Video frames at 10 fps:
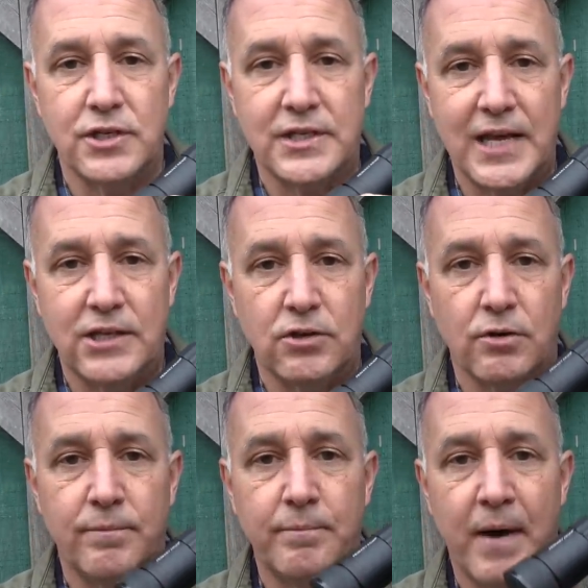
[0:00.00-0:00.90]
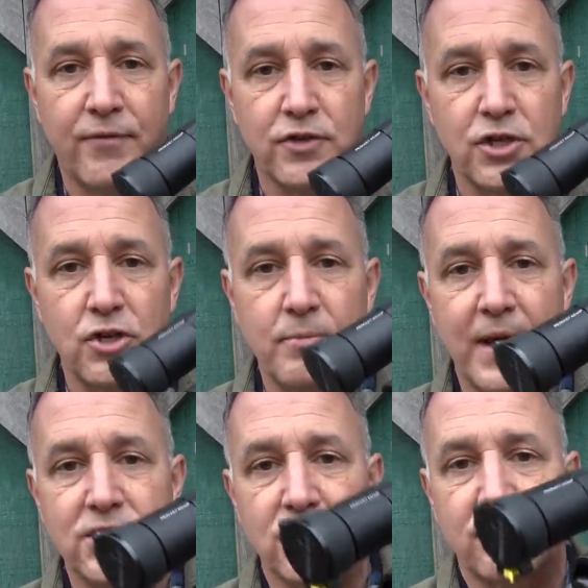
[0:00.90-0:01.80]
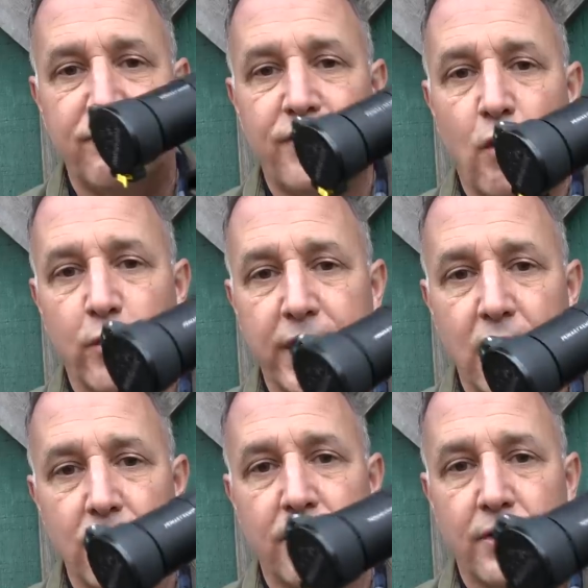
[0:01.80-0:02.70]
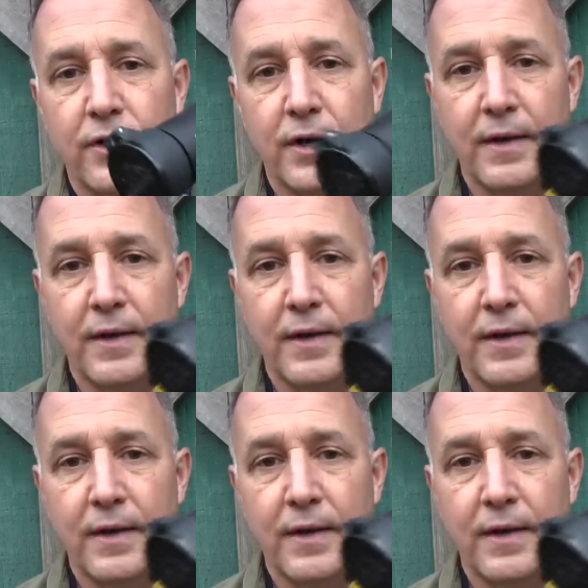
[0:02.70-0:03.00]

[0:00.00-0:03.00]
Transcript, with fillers: to take your buffer tube and just fold it over.